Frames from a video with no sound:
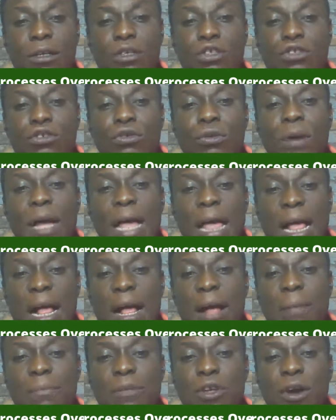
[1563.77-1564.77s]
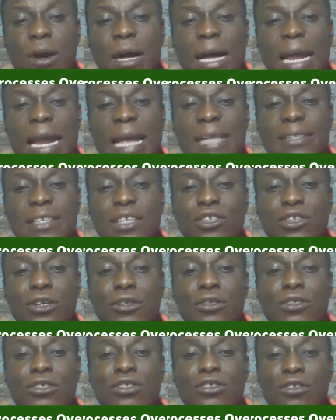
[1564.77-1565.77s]
to help the
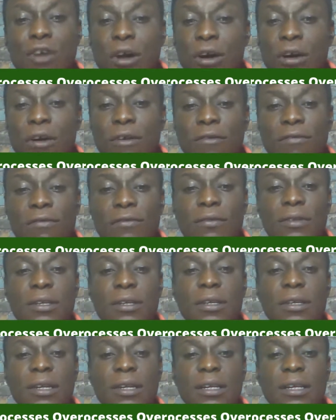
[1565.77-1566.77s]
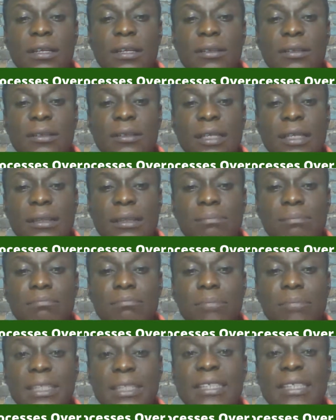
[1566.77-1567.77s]
organization solve the
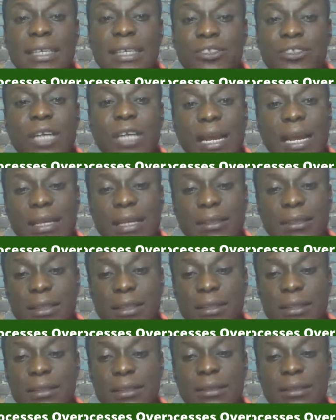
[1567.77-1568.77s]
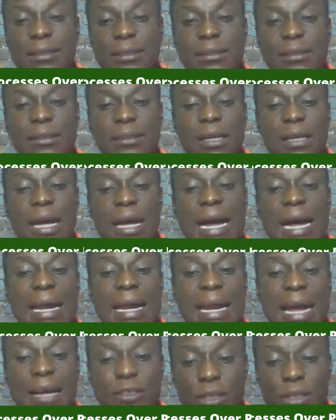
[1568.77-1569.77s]
business challenges,
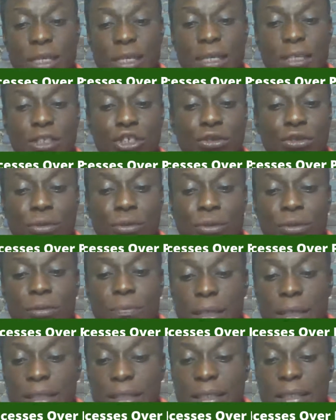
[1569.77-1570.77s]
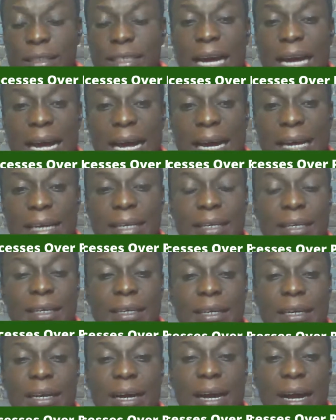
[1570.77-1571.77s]
and actually should be designed
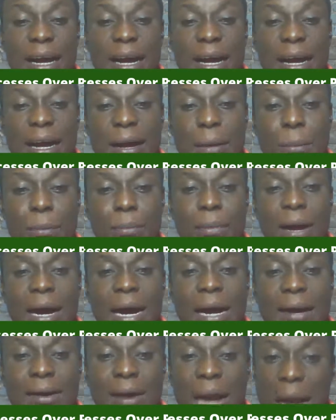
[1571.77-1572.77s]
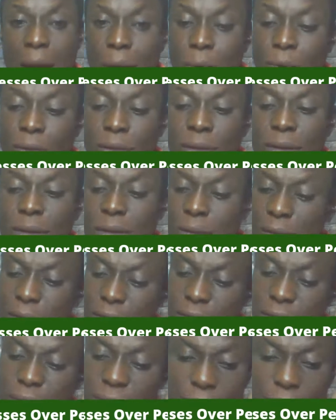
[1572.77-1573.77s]
around
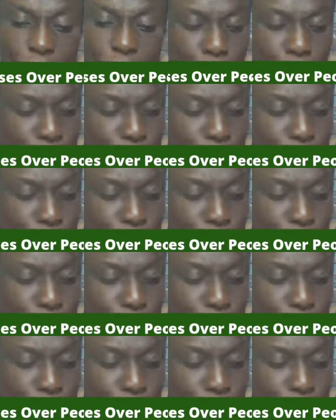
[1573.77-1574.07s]
you